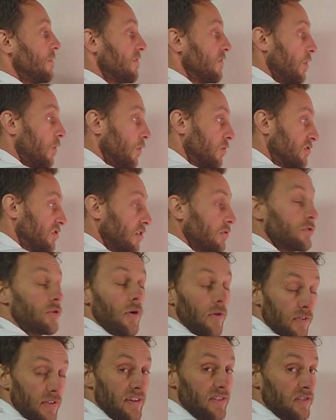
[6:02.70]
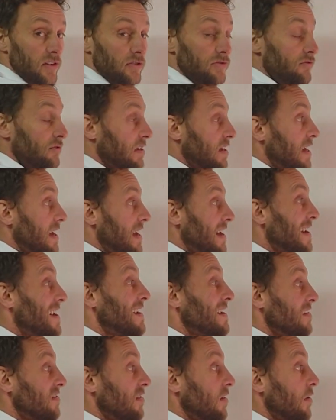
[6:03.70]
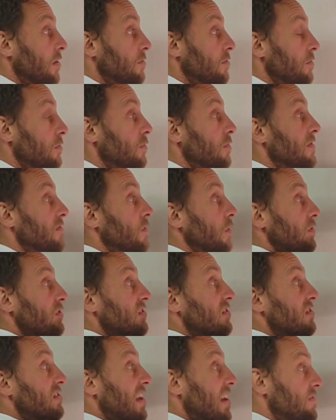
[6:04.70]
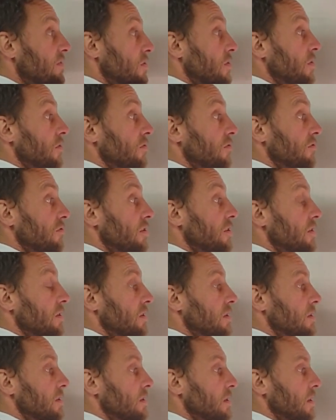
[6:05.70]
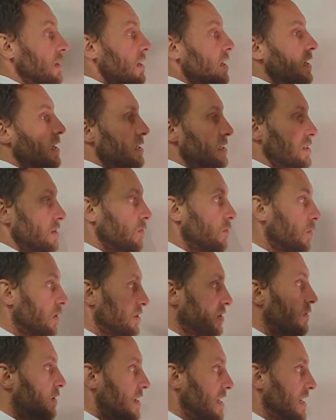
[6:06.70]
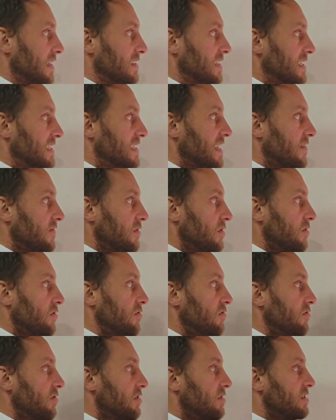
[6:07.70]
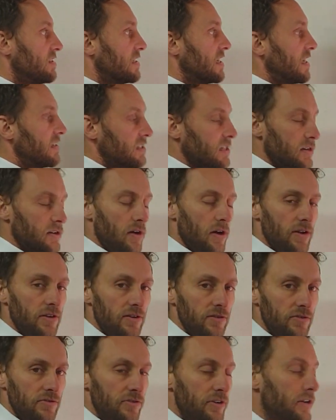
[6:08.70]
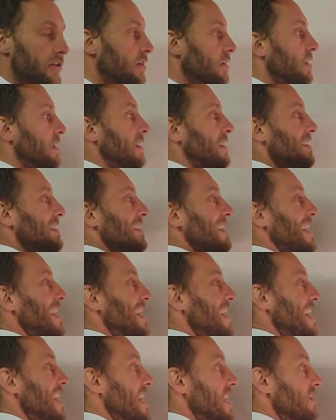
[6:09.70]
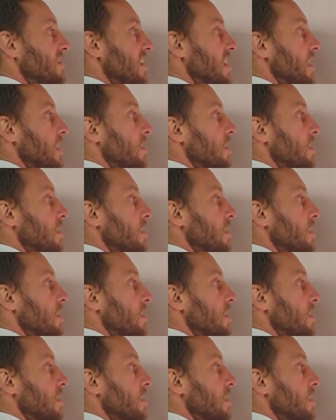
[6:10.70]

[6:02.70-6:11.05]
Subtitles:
we've also got this 100 here. So we've got 700. So what do I add to 700 to get to 900 is